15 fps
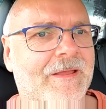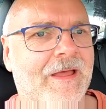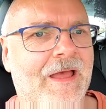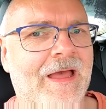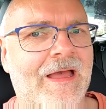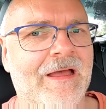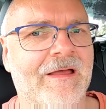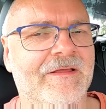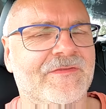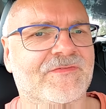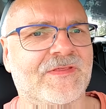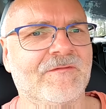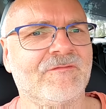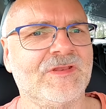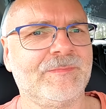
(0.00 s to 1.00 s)

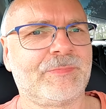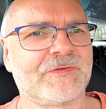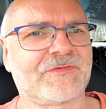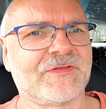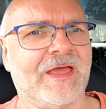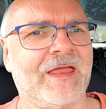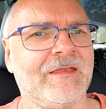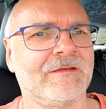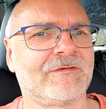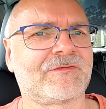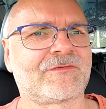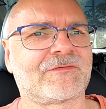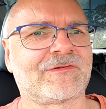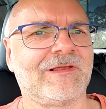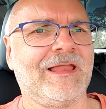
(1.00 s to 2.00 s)

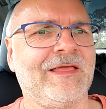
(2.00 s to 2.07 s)
70%